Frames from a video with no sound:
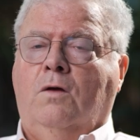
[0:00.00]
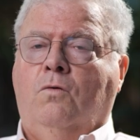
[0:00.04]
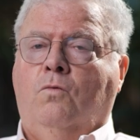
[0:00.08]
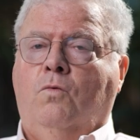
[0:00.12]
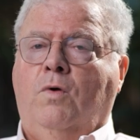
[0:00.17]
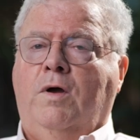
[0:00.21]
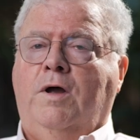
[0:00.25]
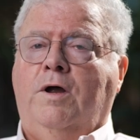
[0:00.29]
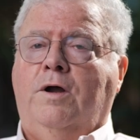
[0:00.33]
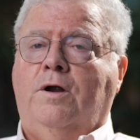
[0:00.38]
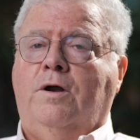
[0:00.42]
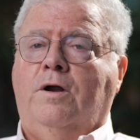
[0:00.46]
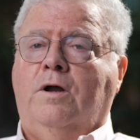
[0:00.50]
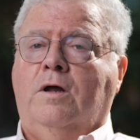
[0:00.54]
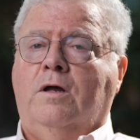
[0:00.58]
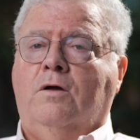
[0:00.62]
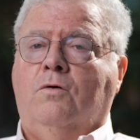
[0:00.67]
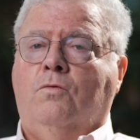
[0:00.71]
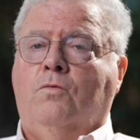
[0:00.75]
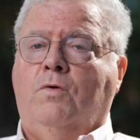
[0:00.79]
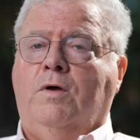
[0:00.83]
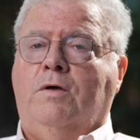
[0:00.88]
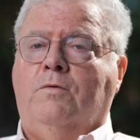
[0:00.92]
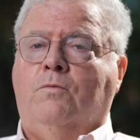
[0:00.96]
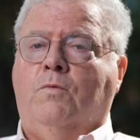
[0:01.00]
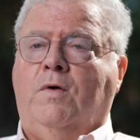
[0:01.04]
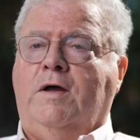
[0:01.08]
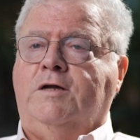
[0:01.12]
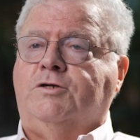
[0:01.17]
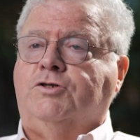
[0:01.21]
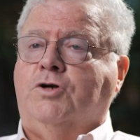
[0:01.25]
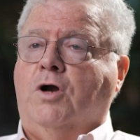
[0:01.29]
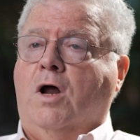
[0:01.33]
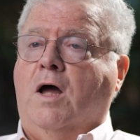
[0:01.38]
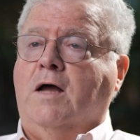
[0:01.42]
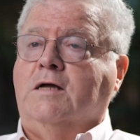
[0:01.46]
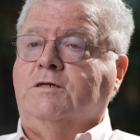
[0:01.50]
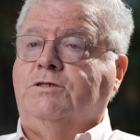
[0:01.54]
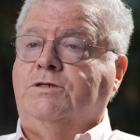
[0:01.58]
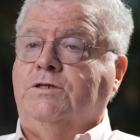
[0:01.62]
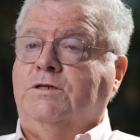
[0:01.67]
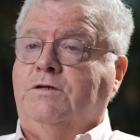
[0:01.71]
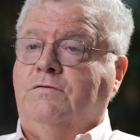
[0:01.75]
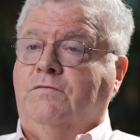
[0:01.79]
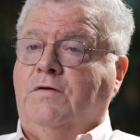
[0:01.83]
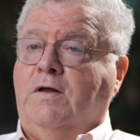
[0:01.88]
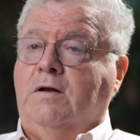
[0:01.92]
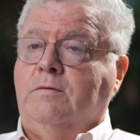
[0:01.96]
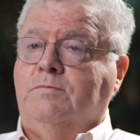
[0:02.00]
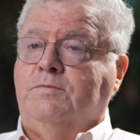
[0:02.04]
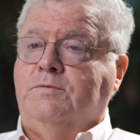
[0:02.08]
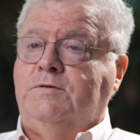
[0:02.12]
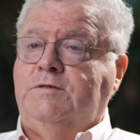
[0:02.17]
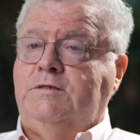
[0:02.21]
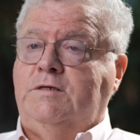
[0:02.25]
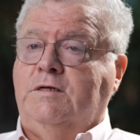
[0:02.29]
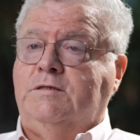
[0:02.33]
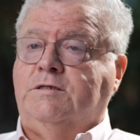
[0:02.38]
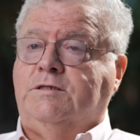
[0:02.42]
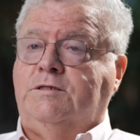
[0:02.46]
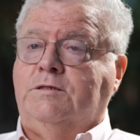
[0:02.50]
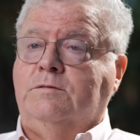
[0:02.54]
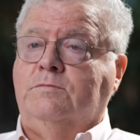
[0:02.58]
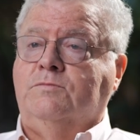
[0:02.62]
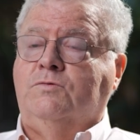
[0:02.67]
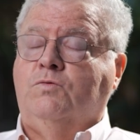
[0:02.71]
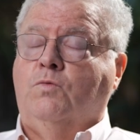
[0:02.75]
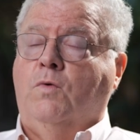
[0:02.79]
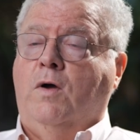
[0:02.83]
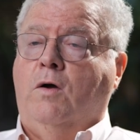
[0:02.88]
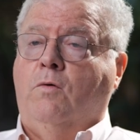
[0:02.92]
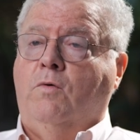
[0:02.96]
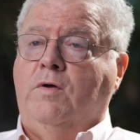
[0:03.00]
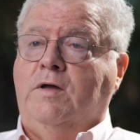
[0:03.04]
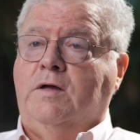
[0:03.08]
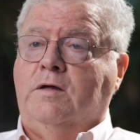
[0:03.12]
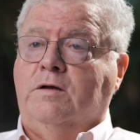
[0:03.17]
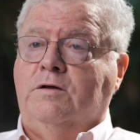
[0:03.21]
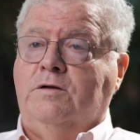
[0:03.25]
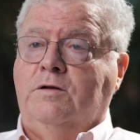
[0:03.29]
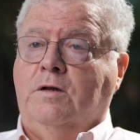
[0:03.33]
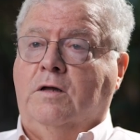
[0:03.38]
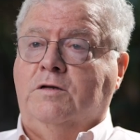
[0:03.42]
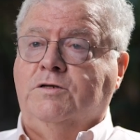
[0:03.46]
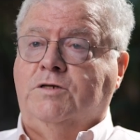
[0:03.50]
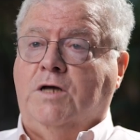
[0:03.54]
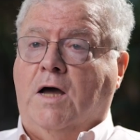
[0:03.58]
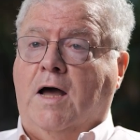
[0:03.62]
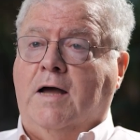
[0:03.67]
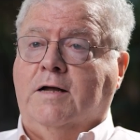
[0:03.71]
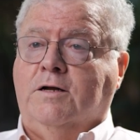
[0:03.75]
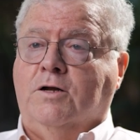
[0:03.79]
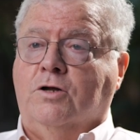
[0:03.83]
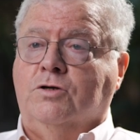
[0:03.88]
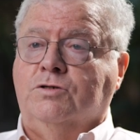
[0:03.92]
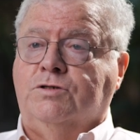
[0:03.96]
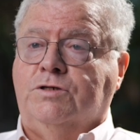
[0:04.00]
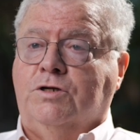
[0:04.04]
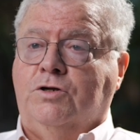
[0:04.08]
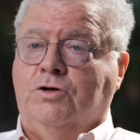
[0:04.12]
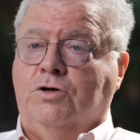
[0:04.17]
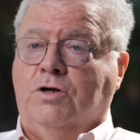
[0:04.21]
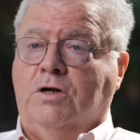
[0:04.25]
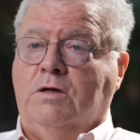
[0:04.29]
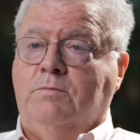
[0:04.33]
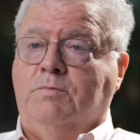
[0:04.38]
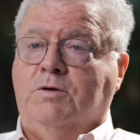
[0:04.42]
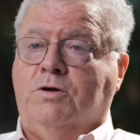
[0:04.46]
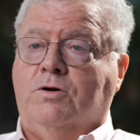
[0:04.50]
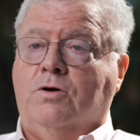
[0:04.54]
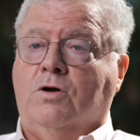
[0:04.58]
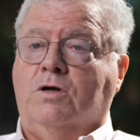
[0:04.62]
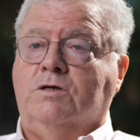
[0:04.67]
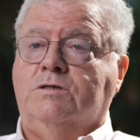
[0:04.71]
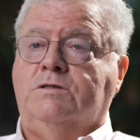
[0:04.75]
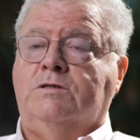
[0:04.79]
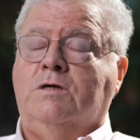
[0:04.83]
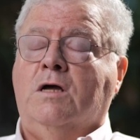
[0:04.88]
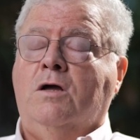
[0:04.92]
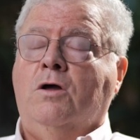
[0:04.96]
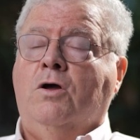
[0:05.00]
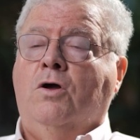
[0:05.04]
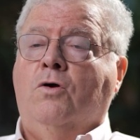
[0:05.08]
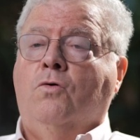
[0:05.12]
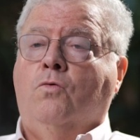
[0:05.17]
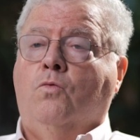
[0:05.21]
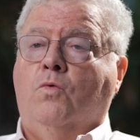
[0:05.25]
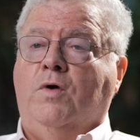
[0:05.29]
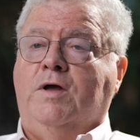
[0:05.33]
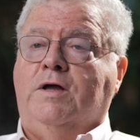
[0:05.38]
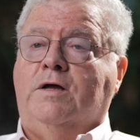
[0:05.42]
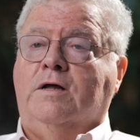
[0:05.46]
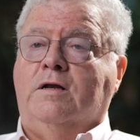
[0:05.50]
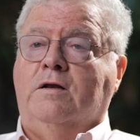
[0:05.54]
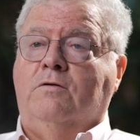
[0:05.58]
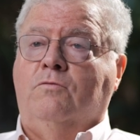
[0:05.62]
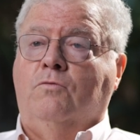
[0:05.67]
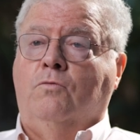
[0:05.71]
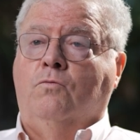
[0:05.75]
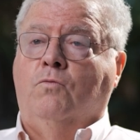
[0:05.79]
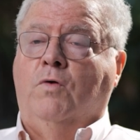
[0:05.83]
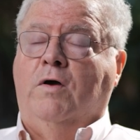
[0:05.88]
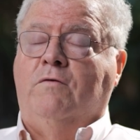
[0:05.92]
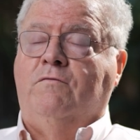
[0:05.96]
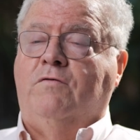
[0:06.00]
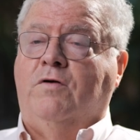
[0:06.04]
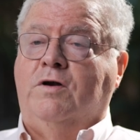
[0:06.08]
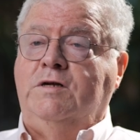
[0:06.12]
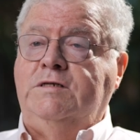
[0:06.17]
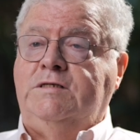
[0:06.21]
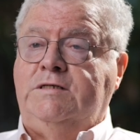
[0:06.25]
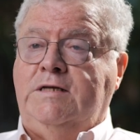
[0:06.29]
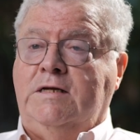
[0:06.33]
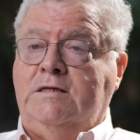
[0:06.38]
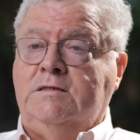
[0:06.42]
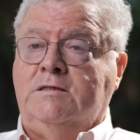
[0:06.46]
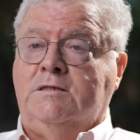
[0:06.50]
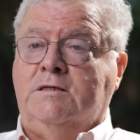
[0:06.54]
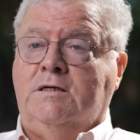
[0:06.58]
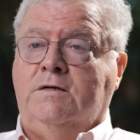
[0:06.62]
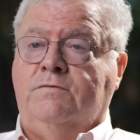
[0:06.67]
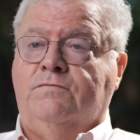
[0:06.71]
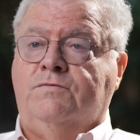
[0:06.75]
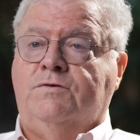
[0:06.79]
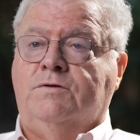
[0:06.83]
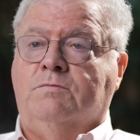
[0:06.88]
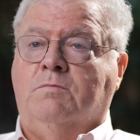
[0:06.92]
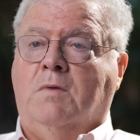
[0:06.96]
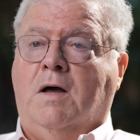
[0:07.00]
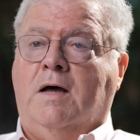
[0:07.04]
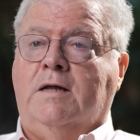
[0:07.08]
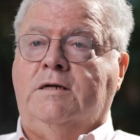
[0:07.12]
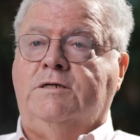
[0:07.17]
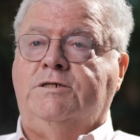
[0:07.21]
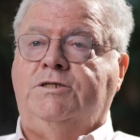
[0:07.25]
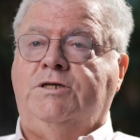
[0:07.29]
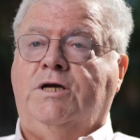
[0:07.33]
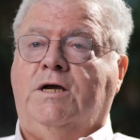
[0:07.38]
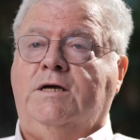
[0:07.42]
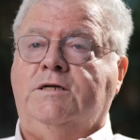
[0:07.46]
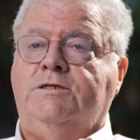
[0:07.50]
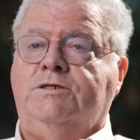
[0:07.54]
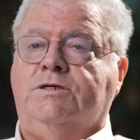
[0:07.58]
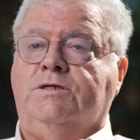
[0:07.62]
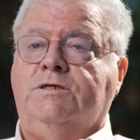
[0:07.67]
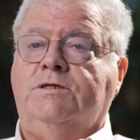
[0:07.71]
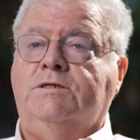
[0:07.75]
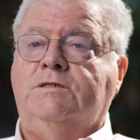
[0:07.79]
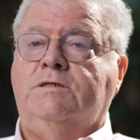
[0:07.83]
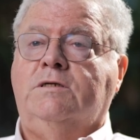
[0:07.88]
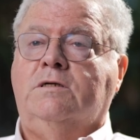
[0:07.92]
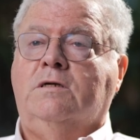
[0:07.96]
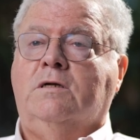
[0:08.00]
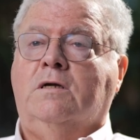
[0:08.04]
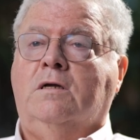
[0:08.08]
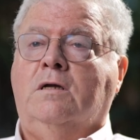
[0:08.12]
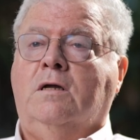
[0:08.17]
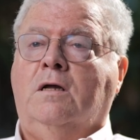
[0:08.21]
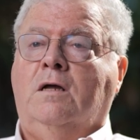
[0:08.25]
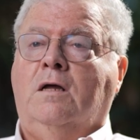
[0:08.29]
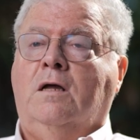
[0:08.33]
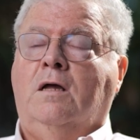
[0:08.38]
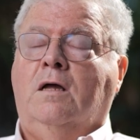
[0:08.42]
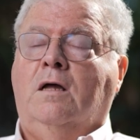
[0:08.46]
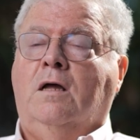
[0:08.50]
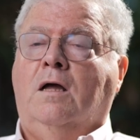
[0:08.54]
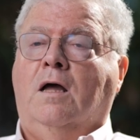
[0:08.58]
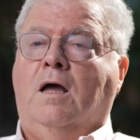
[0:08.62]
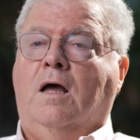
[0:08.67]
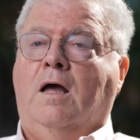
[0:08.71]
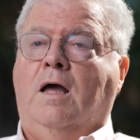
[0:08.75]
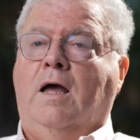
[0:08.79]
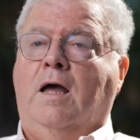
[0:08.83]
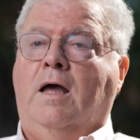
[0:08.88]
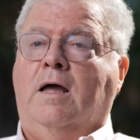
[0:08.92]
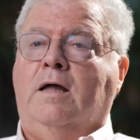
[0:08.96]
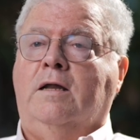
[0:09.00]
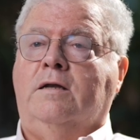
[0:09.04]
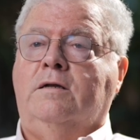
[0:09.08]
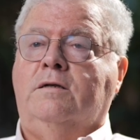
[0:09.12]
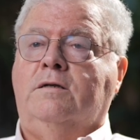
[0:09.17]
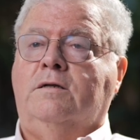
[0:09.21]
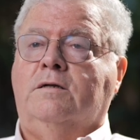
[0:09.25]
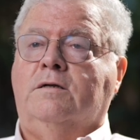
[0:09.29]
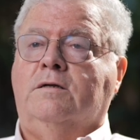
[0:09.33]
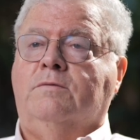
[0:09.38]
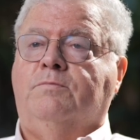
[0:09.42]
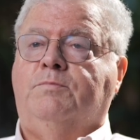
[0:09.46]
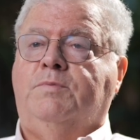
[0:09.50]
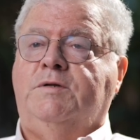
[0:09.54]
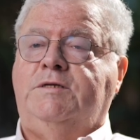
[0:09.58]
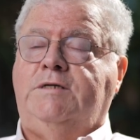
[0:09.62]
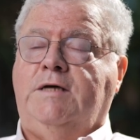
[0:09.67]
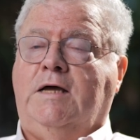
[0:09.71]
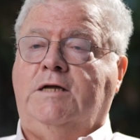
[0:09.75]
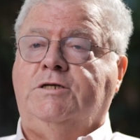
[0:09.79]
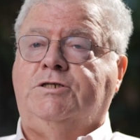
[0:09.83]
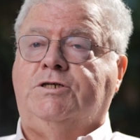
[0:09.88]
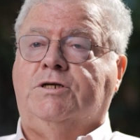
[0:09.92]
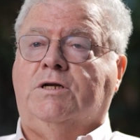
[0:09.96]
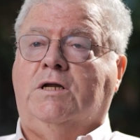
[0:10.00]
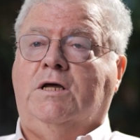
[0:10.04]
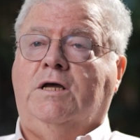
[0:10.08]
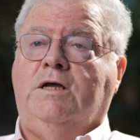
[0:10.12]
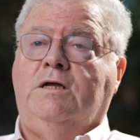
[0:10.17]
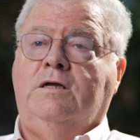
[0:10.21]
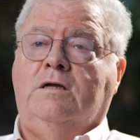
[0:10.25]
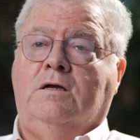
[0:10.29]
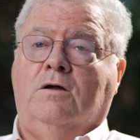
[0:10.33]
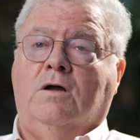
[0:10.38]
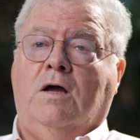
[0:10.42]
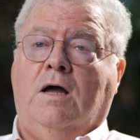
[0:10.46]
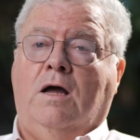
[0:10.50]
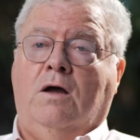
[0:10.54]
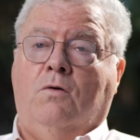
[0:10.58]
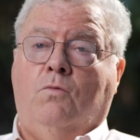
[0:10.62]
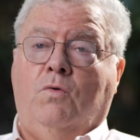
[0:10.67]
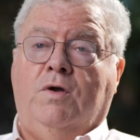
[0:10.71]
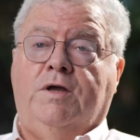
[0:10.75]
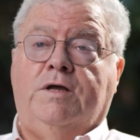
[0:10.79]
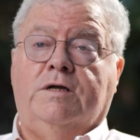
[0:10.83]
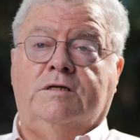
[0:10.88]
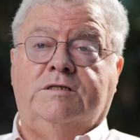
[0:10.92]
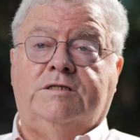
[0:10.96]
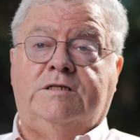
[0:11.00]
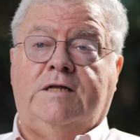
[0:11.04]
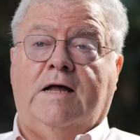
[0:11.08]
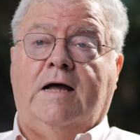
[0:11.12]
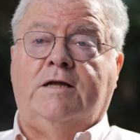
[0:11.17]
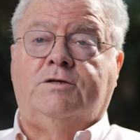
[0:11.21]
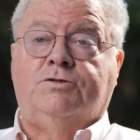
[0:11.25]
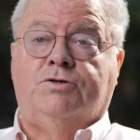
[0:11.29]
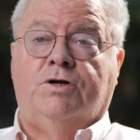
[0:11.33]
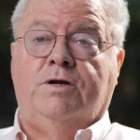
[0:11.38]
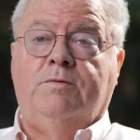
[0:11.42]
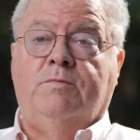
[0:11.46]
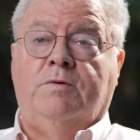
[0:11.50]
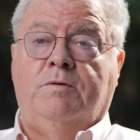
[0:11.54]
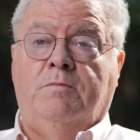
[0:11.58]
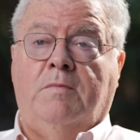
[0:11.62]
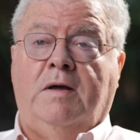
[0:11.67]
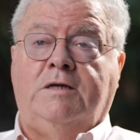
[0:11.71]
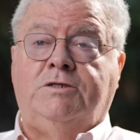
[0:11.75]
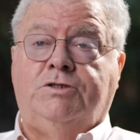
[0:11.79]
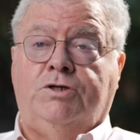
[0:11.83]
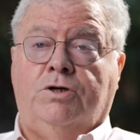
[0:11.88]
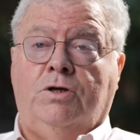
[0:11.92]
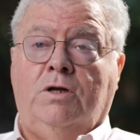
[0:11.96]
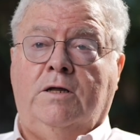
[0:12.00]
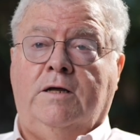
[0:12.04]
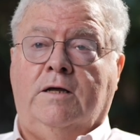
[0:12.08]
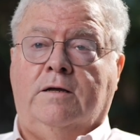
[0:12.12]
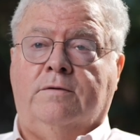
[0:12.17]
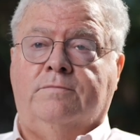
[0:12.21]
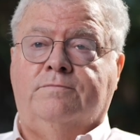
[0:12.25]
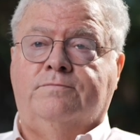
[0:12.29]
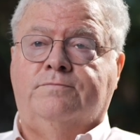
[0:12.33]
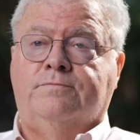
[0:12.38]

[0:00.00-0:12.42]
we're trying to develop systems where we can diagnose it early because we're very sensitive to minor changes. And potentially we can start treatment much earlier.